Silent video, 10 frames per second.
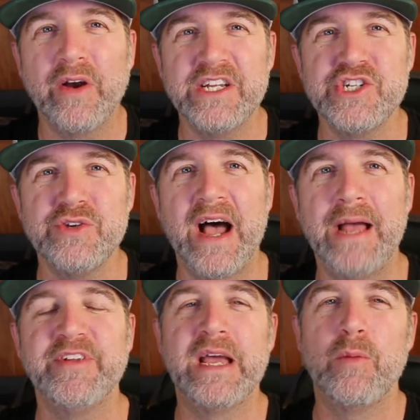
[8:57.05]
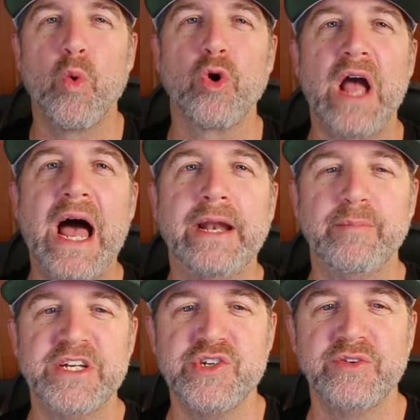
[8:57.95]
issue types and work item
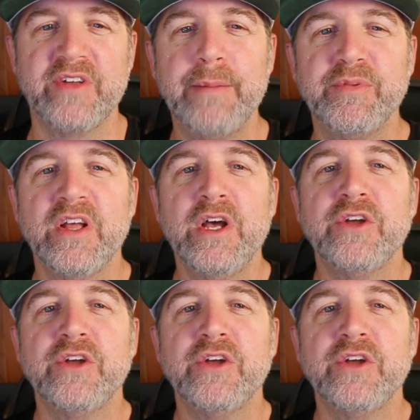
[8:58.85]
issue types.